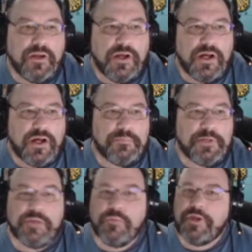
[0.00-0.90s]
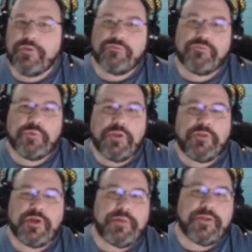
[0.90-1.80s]
Uh, but anyways, what do you
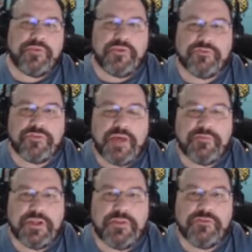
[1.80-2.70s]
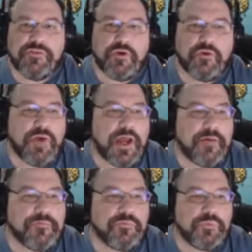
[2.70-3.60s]
think about this? Do you have any of these
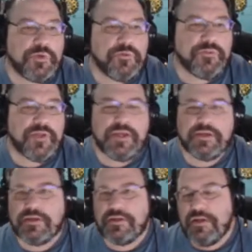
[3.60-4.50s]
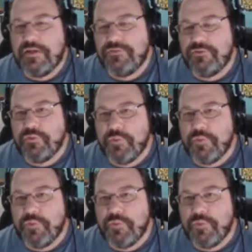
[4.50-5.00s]
aircrafts? What do you think? Do you